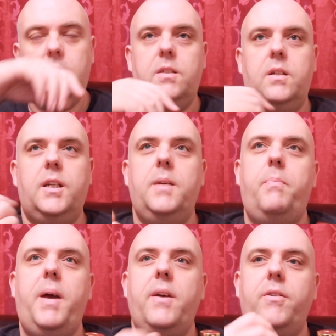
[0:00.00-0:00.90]
slightly
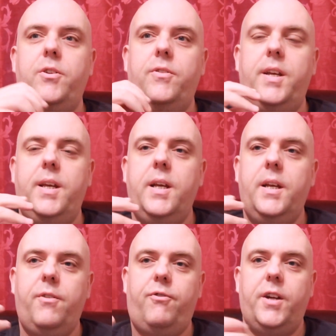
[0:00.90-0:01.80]
powdery
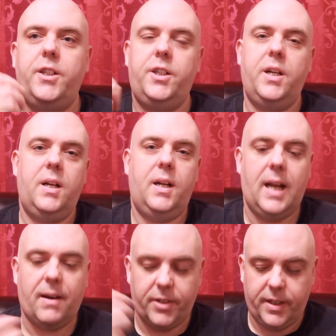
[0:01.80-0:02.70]
fresh
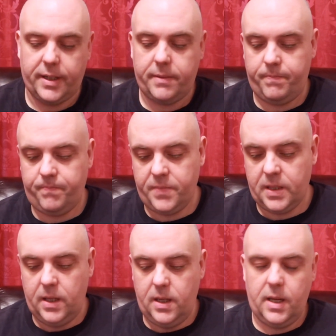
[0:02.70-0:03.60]
lavender
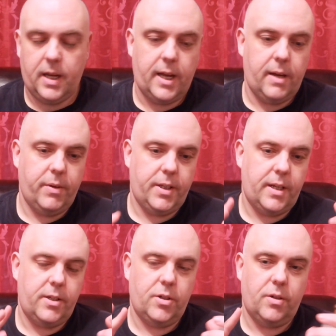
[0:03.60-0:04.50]
with
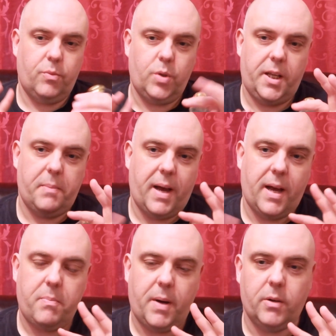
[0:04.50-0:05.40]
a sort of woody
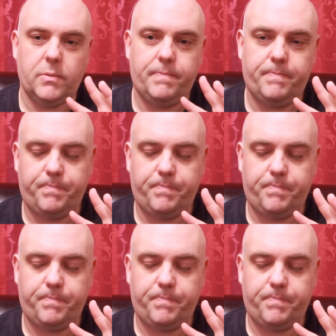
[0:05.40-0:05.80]
backbone